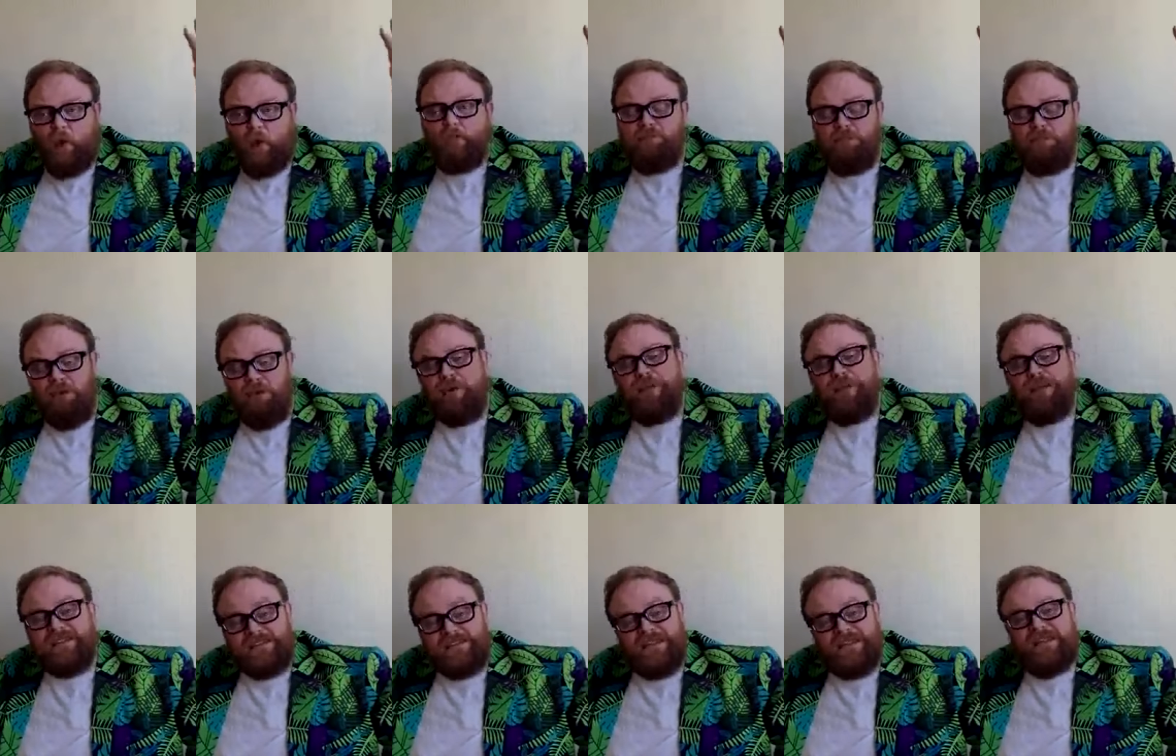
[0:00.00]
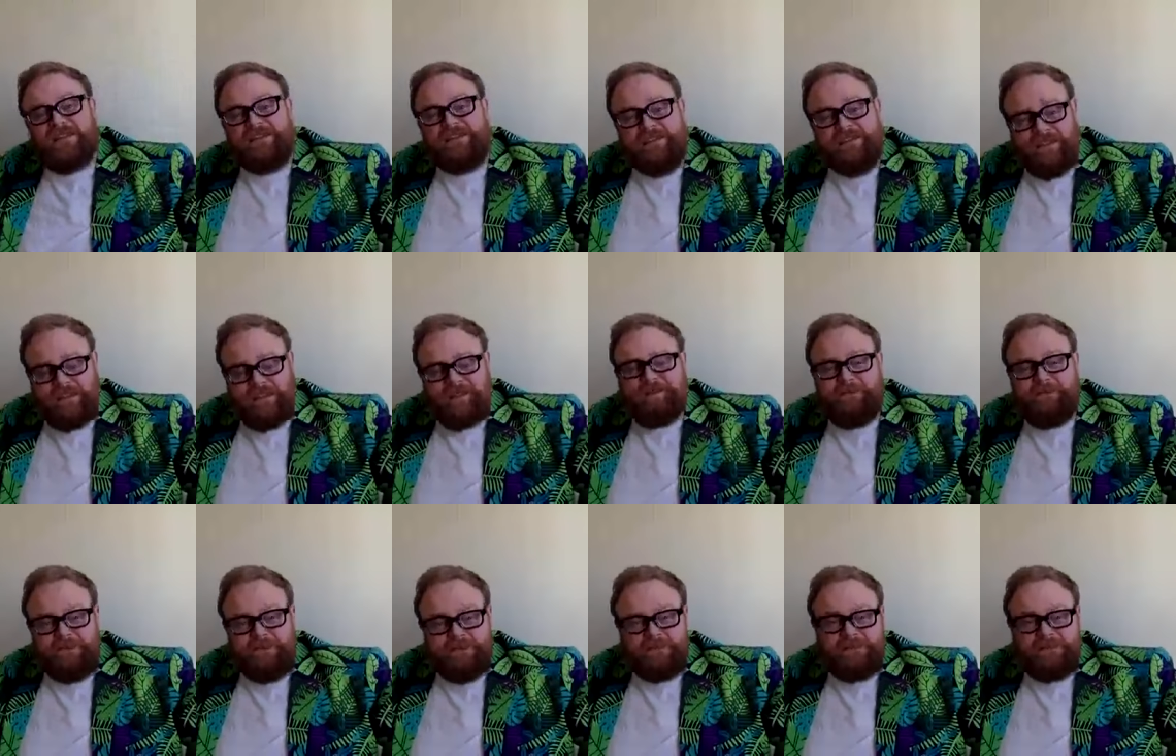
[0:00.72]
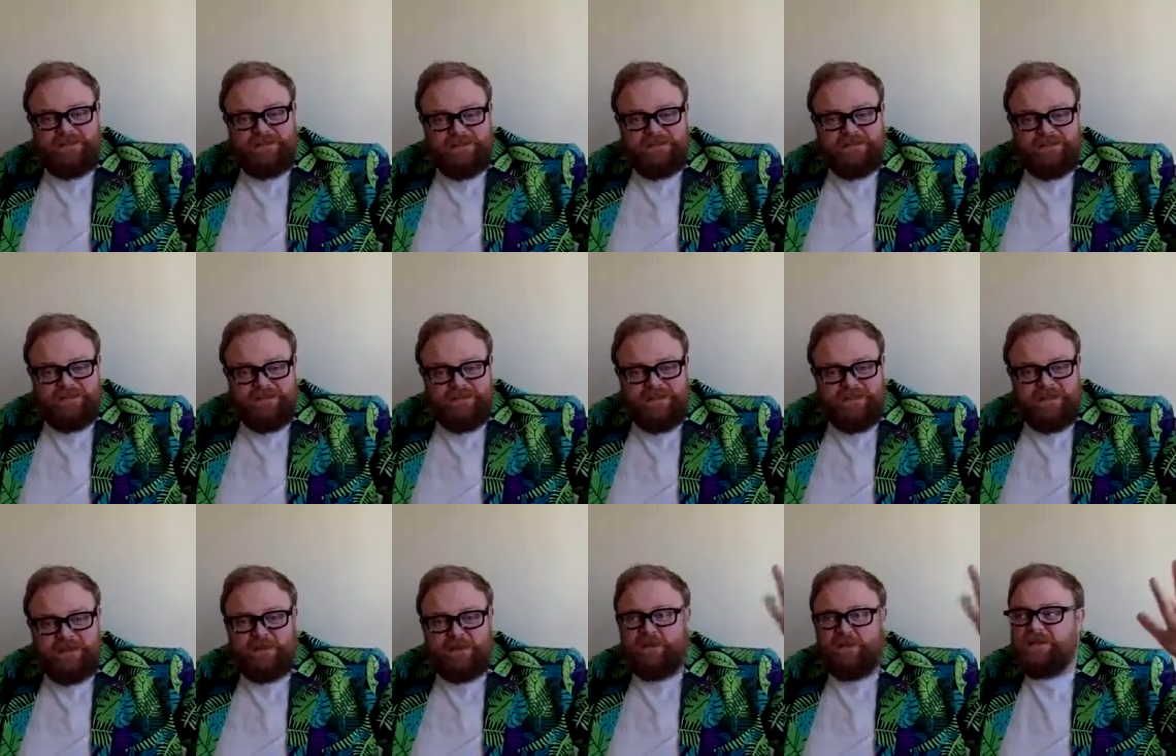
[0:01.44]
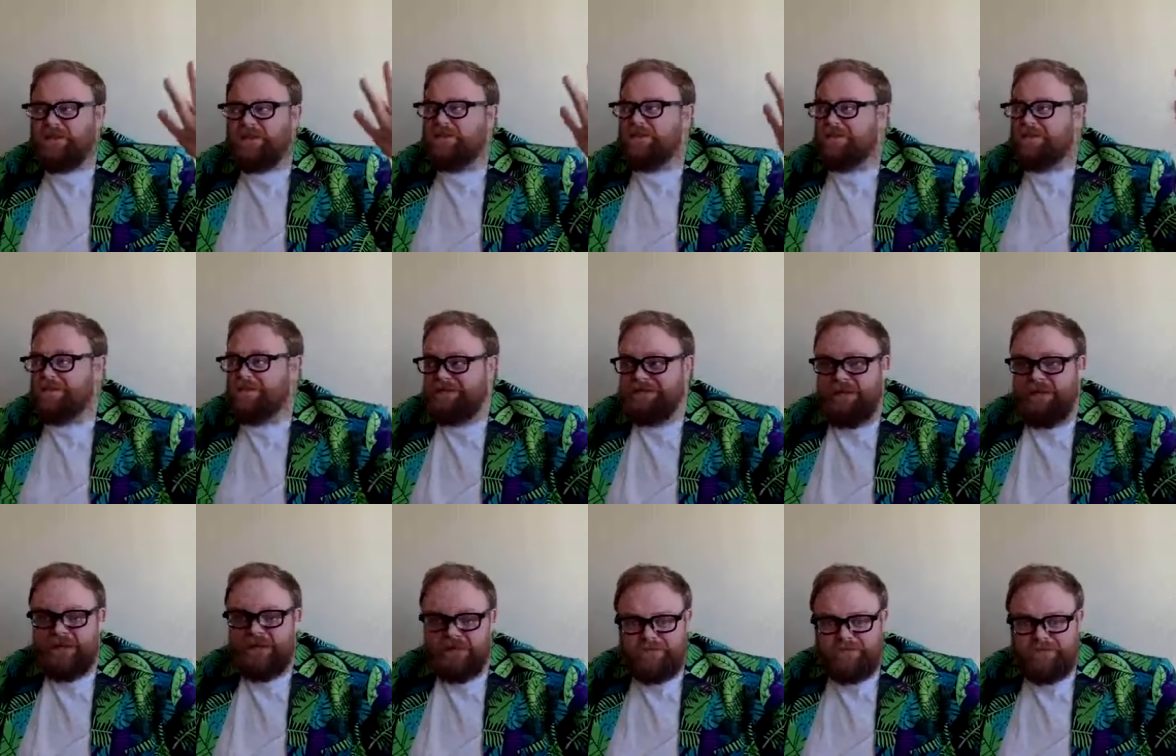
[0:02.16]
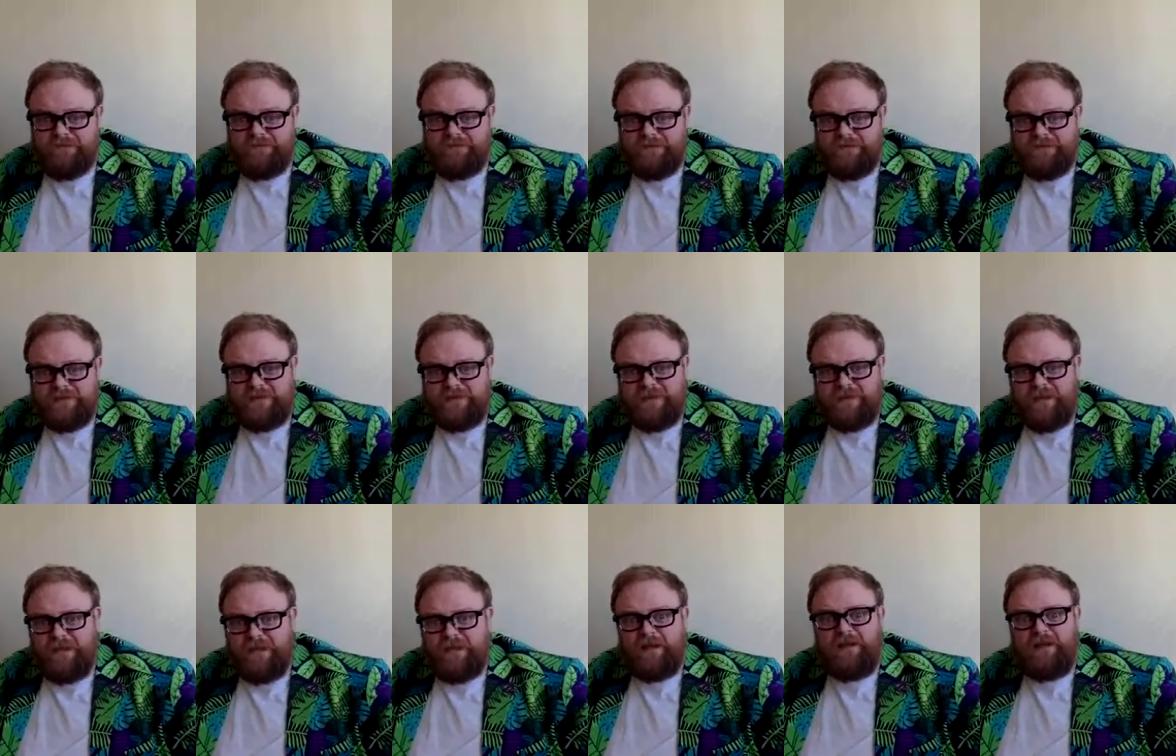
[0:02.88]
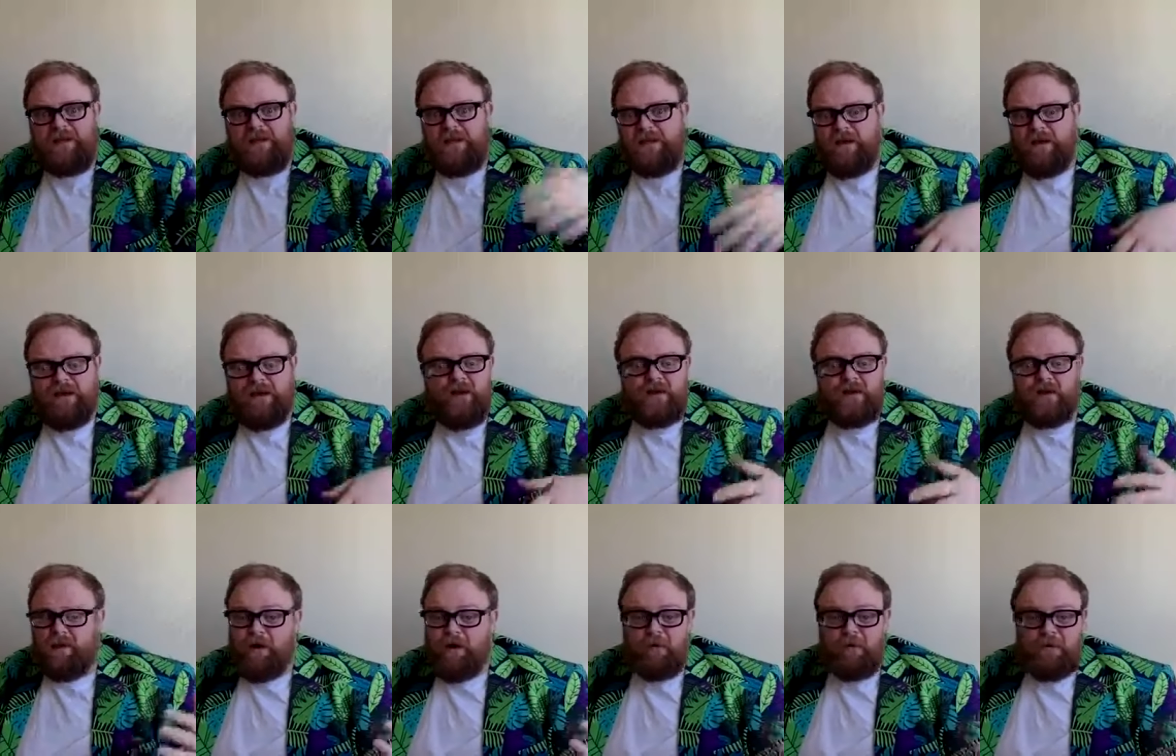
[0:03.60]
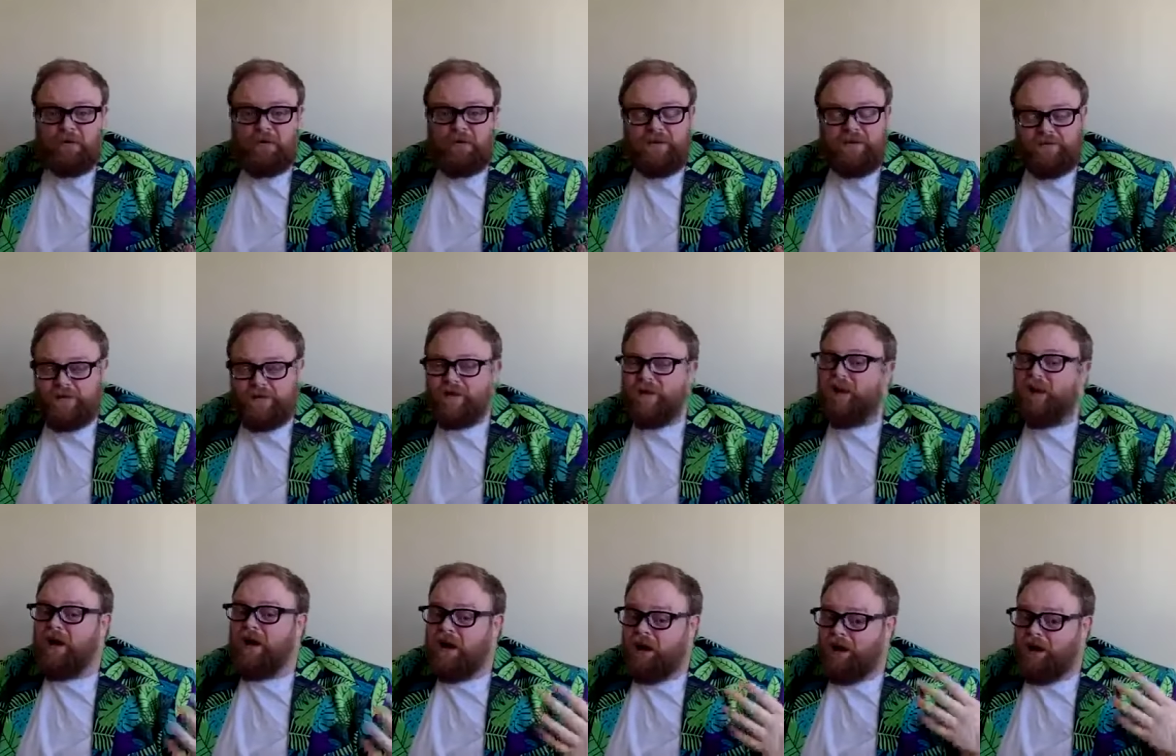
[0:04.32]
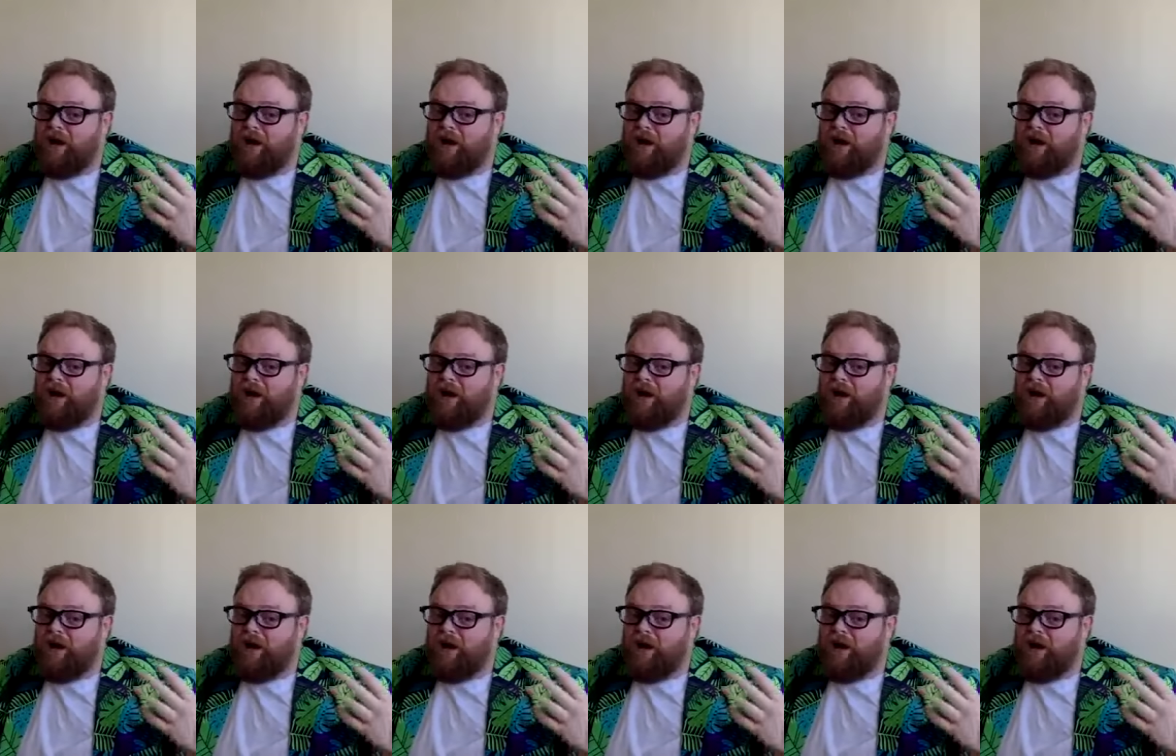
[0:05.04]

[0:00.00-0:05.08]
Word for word: 1.6 kilometres, which is loud. I can't believe it.